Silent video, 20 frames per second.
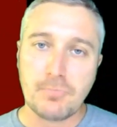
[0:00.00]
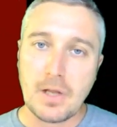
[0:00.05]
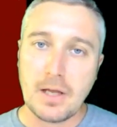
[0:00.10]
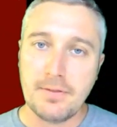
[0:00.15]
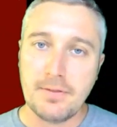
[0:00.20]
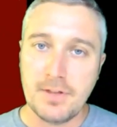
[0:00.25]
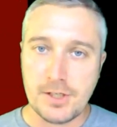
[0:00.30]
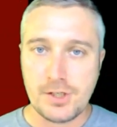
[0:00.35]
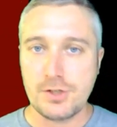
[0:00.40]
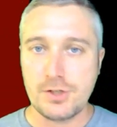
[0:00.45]

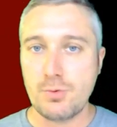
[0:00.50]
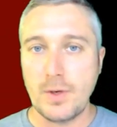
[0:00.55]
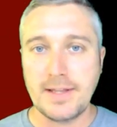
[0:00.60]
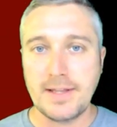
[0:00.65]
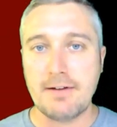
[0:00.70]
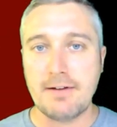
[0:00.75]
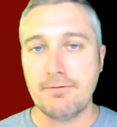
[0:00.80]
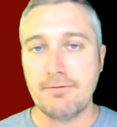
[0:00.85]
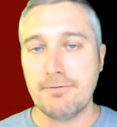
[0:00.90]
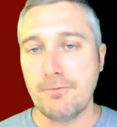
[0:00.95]
this is when
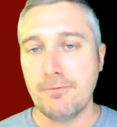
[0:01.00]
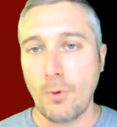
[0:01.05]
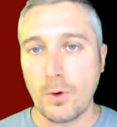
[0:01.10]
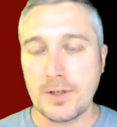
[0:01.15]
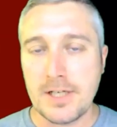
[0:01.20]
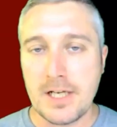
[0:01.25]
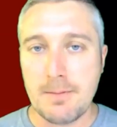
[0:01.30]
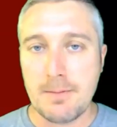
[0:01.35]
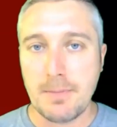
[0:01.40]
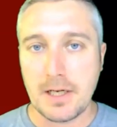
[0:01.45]
that
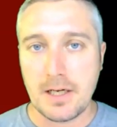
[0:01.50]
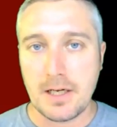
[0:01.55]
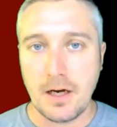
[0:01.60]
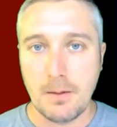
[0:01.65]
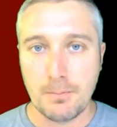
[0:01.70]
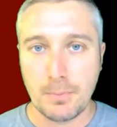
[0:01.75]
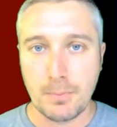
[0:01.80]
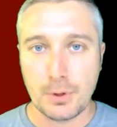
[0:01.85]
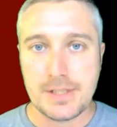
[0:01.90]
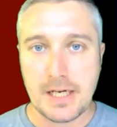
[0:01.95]

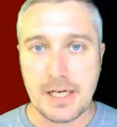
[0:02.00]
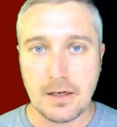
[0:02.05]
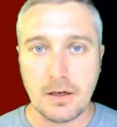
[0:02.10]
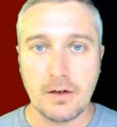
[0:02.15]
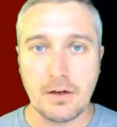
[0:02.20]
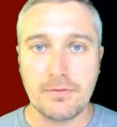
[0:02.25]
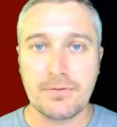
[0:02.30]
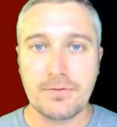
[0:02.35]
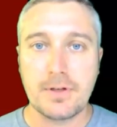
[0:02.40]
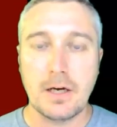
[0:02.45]
Fordney-McCumber
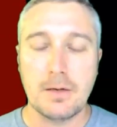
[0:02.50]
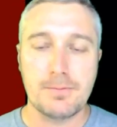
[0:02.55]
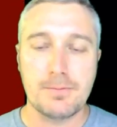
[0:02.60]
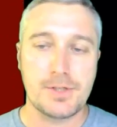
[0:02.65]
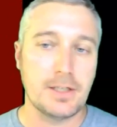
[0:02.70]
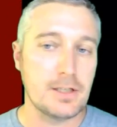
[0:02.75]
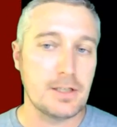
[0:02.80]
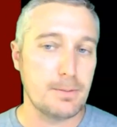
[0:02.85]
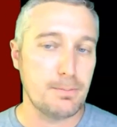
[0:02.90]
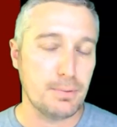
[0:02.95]
tariff comes
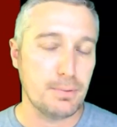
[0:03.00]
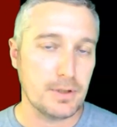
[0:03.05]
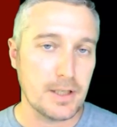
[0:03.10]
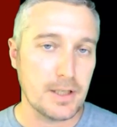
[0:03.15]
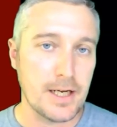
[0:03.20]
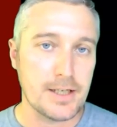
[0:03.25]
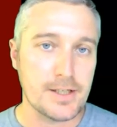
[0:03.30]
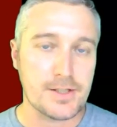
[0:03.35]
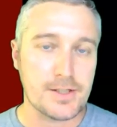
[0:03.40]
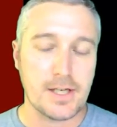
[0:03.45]
into
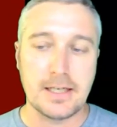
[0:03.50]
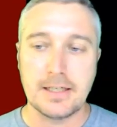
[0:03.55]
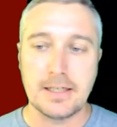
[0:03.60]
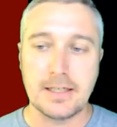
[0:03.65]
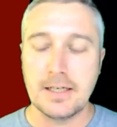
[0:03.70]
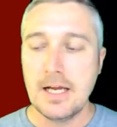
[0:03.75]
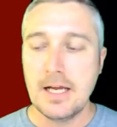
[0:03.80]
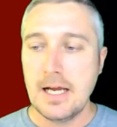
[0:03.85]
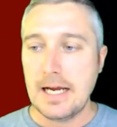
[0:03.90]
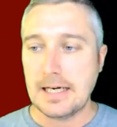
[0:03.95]
place. And
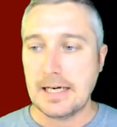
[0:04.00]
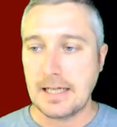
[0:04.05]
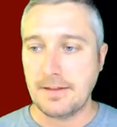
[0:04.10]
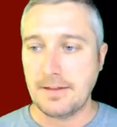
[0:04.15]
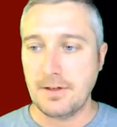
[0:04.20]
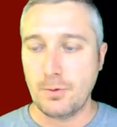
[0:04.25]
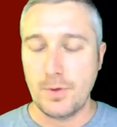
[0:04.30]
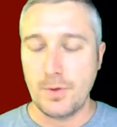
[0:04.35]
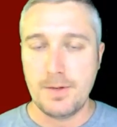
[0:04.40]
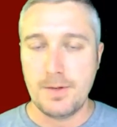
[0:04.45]
I
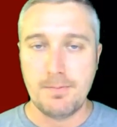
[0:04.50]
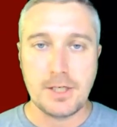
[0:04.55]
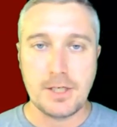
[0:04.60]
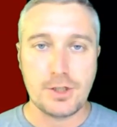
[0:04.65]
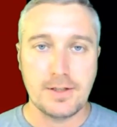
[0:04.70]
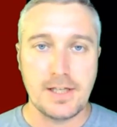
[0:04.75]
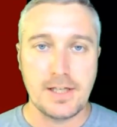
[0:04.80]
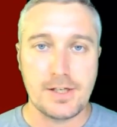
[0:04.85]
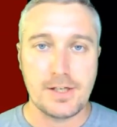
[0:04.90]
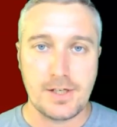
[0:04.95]
think we
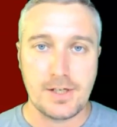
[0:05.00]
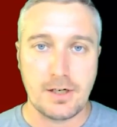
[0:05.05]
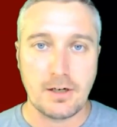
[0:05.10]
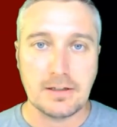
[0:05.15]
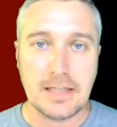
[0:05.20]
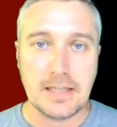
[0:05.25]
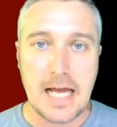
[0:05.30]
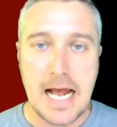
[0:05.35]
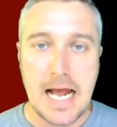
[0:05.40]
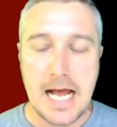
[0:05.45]
mentioned this in our
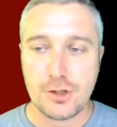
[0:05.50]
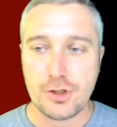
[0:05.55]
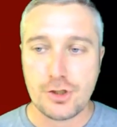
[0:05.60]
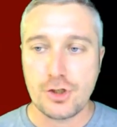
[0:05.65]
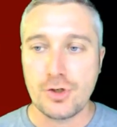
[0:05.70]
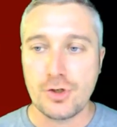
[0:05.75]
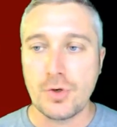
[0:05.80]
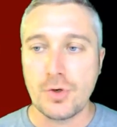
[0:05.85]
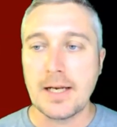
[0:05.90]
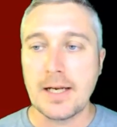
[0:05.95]
last
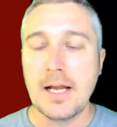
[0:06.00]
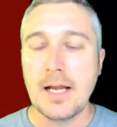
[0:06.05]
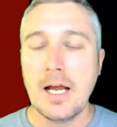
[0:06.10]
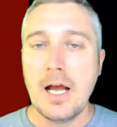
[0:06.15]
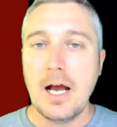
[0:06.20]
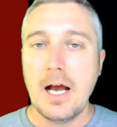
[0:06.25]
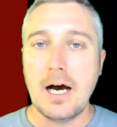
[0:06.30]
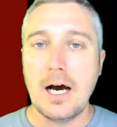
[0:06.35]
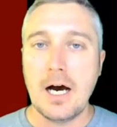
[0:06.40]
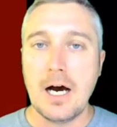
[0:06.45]
unit,
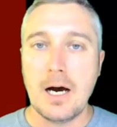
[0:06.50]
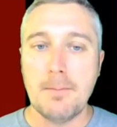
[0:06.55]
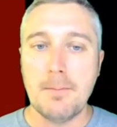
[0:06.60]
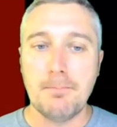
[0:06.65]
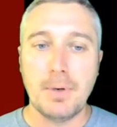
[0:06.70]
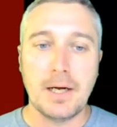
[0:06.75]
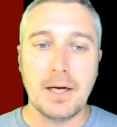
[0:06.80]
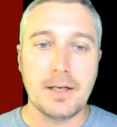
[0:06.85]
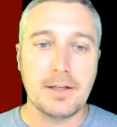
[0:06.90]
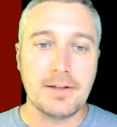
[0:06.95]

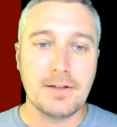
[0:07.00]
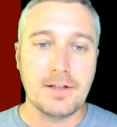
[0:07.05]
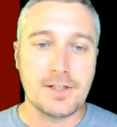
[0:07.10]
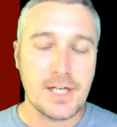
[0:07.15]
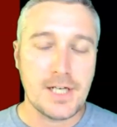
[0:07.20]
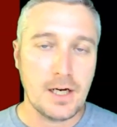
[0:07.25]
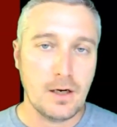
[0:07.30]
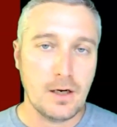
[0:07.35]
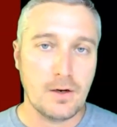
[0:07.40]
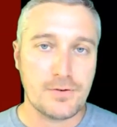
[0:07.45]
but the
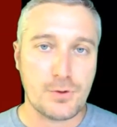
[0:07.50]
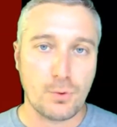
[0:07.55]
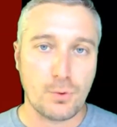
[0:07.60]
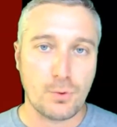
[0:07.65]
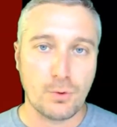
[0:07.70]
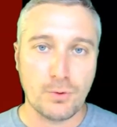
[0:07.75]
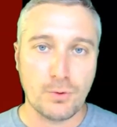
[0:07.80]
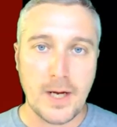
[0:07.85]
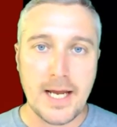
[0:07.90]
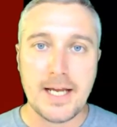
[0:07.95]
tariffs were
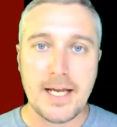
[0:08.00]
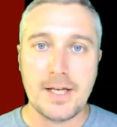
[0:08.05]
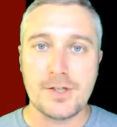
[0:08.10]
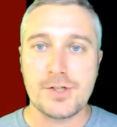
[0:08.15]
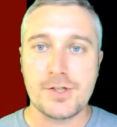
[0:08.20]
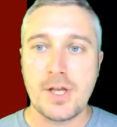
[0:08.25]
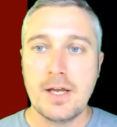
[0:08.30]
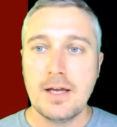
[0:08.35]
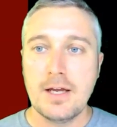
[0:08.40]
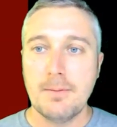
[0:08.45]

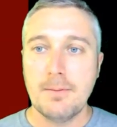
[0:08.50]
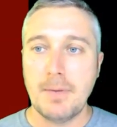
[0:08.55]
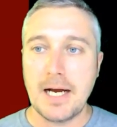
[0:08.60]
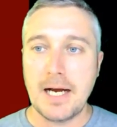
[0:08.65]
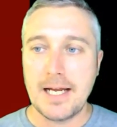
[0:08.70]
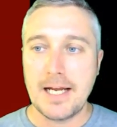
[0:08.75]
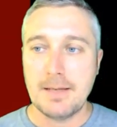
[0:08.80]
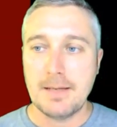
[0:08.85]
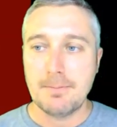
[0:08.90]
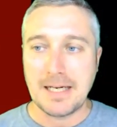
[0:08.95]
raised
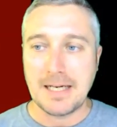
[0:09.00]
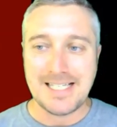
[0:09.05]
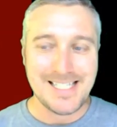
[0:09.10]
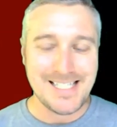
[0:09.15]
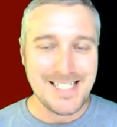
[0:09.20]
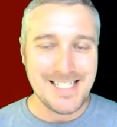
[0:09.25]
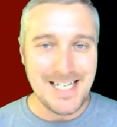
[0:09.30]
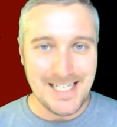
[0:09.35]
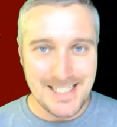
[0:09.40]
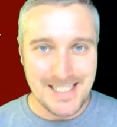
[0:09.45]
by
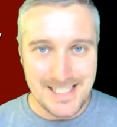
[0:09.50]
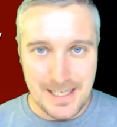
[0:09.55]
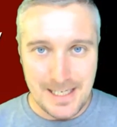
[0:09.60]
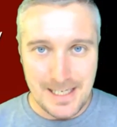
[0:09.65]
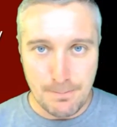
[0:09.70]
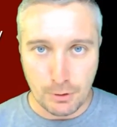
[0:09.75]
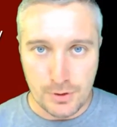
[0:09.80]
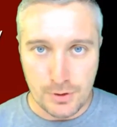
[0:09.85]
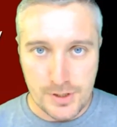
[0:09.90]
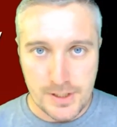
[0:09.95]

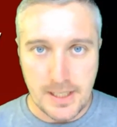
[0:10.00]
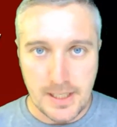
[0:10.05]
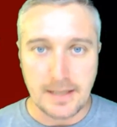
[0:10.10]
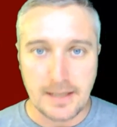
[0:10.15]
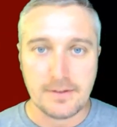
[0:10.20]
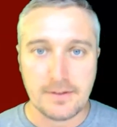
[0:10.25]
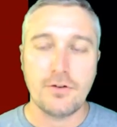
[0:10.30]
60%.